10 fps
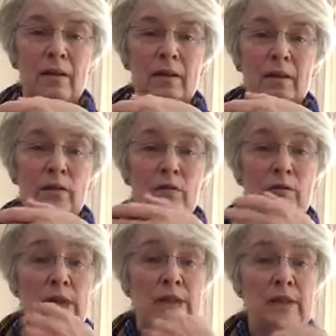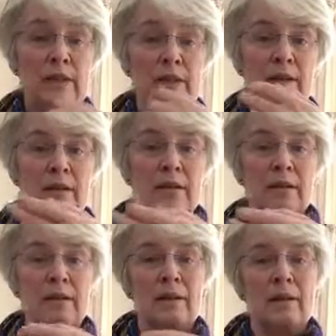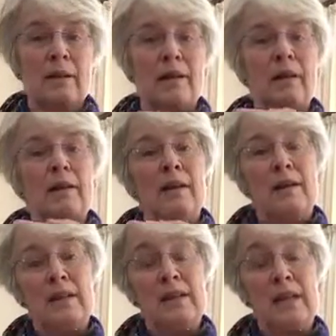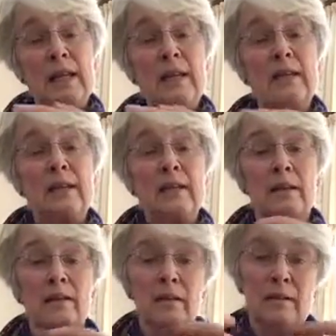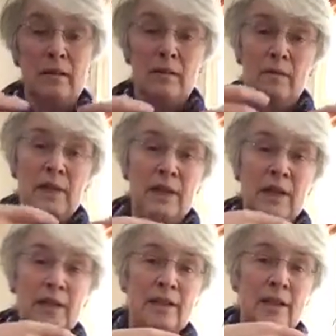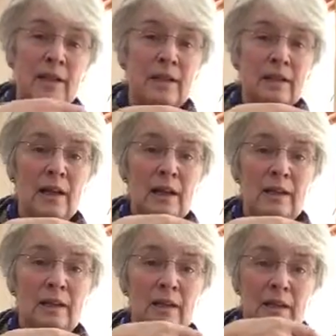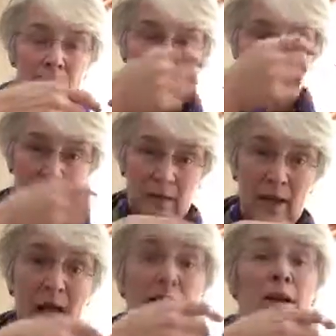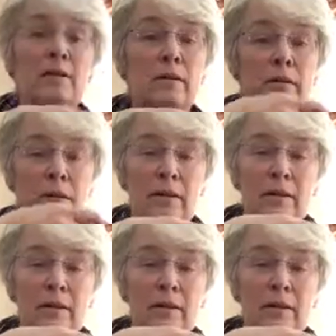that your wrist is easier when it has that slight angle